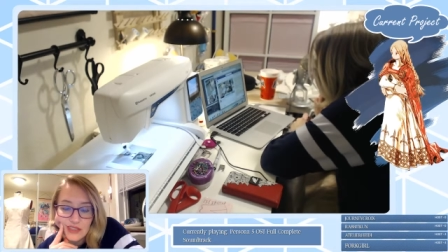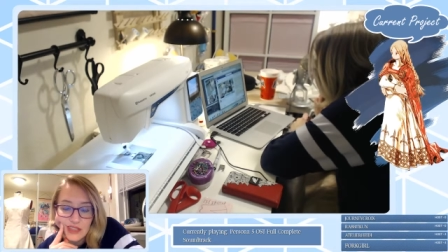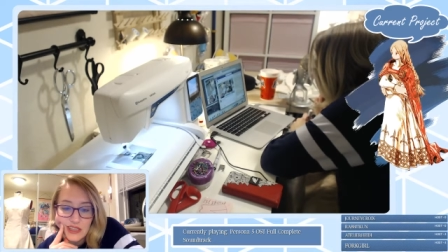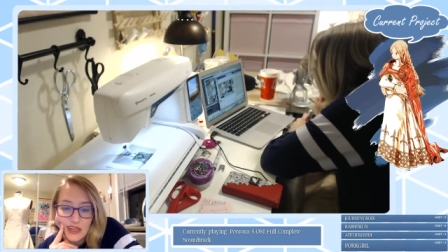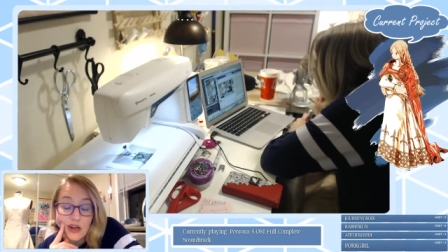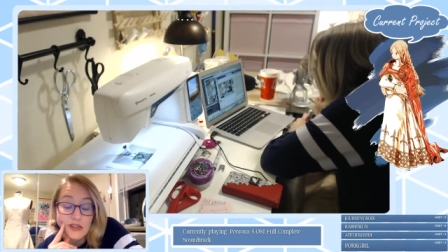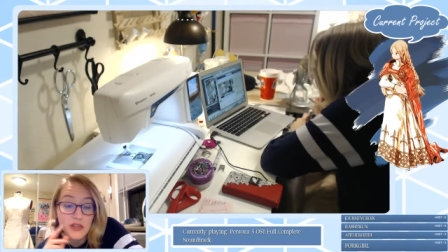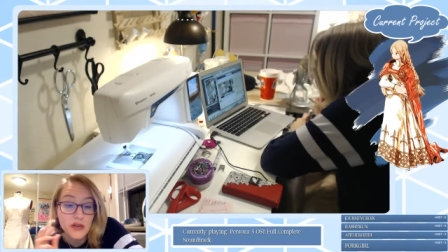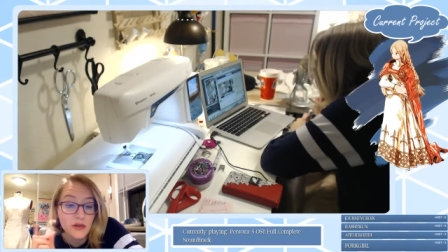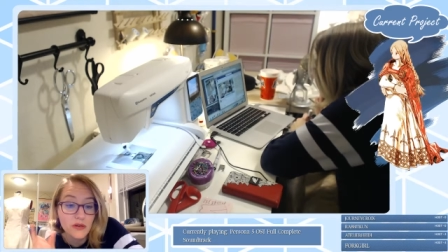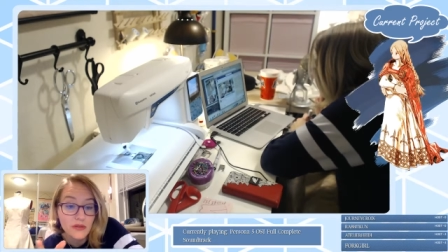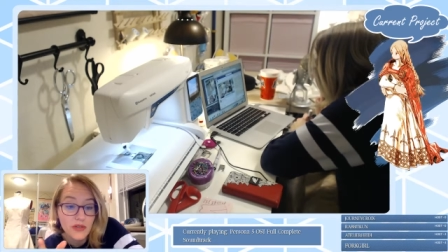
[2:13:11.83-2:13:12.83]

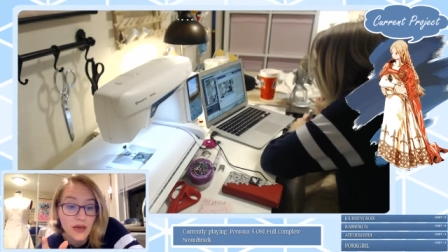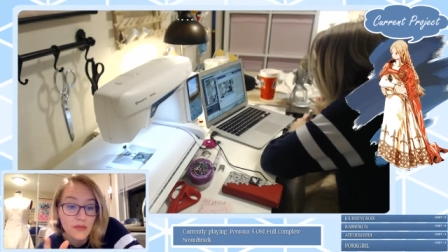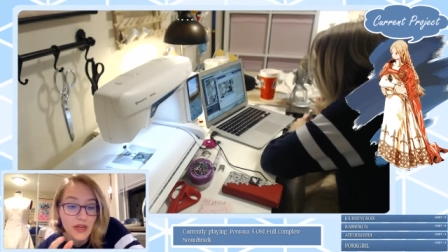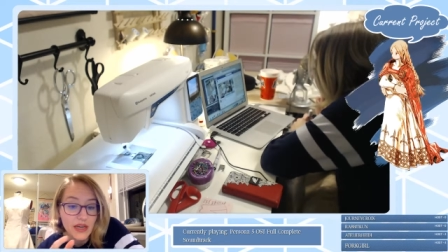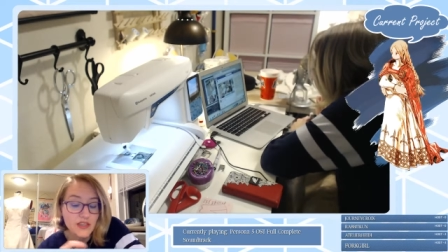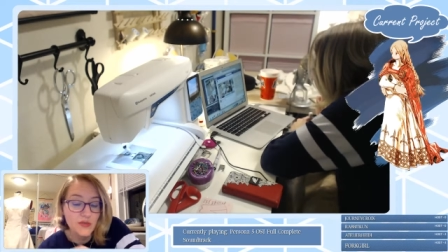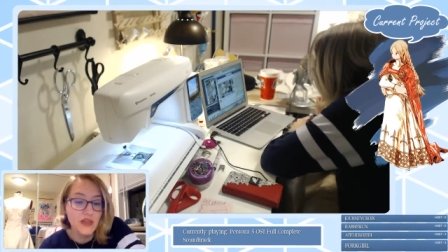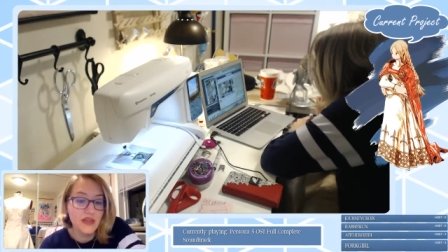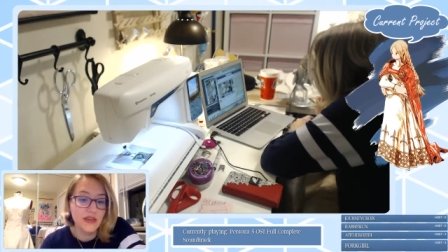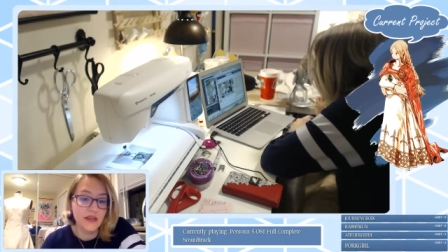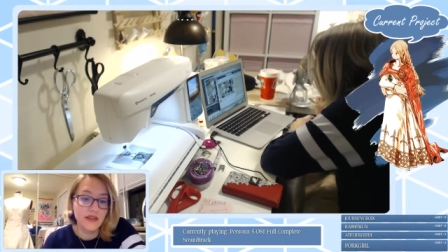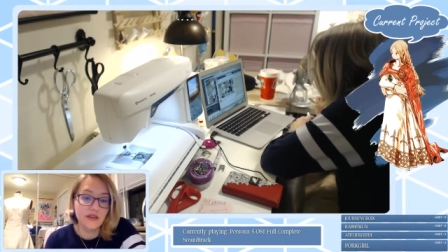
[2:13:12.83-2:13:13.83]
Also, yep, yeah, next week
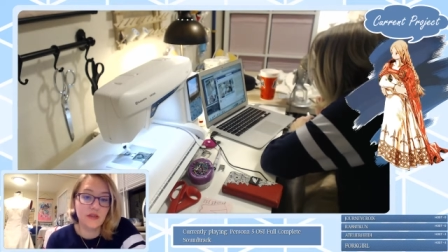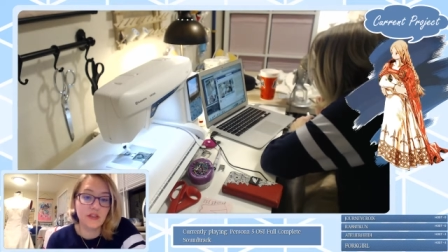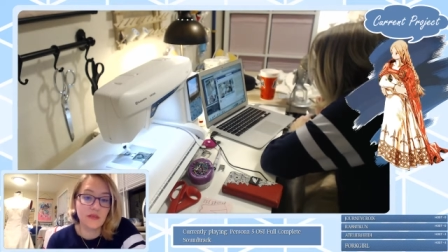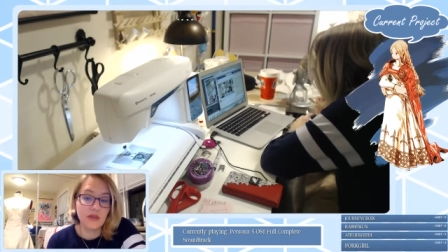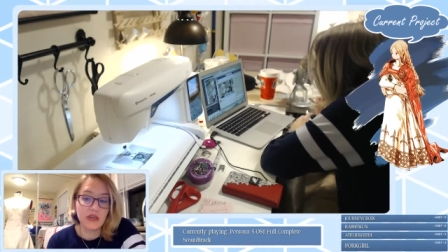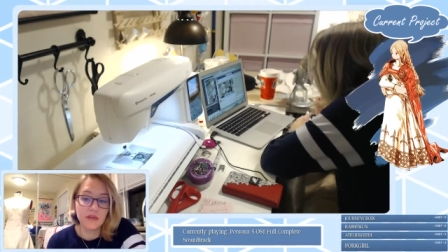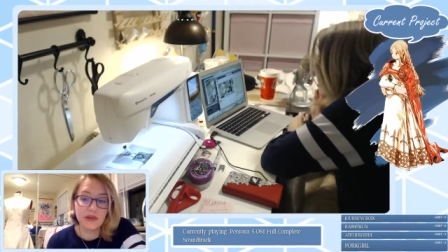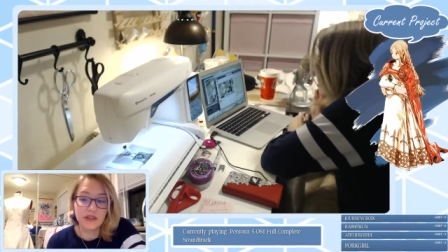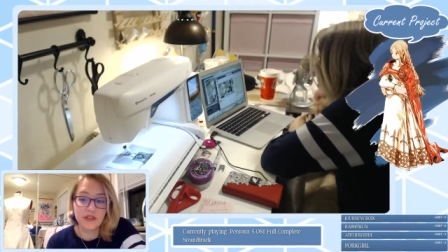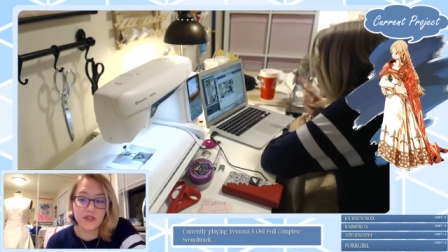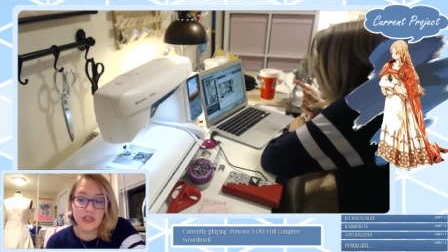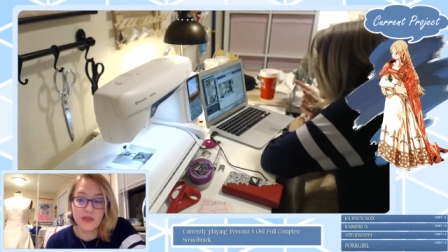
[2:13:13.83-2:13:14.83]
is going to be big
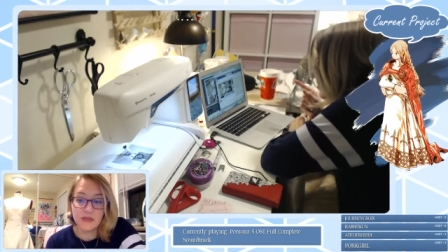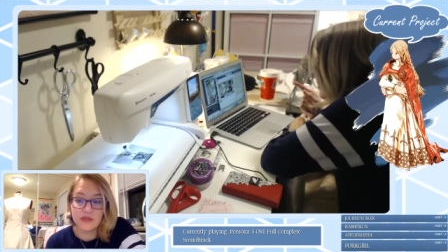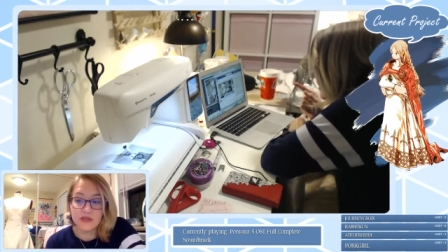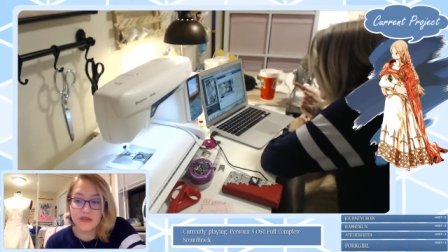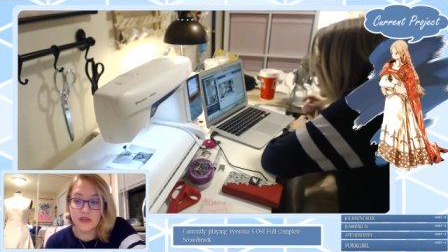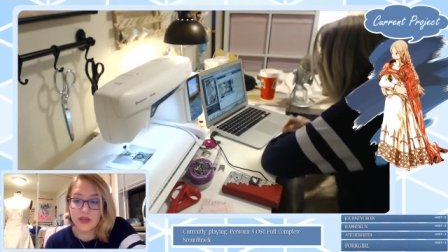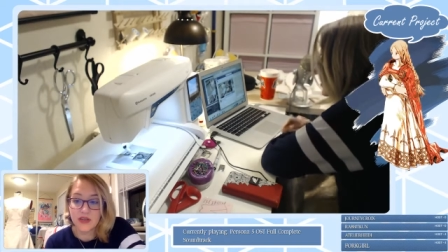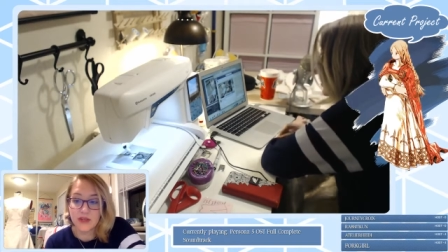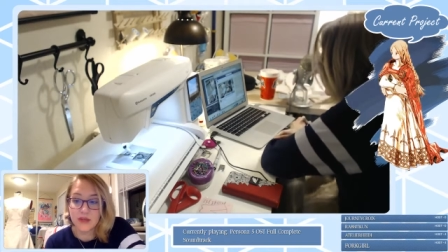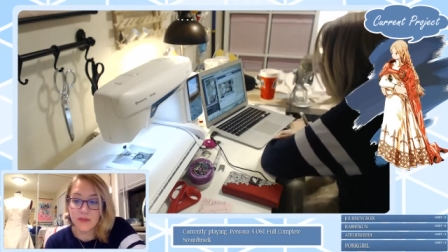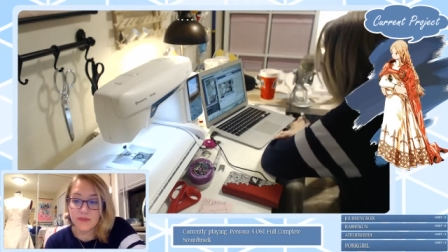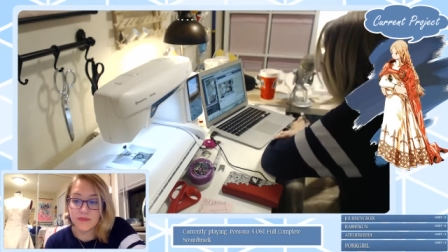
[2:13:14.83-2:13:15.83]
streams. Um,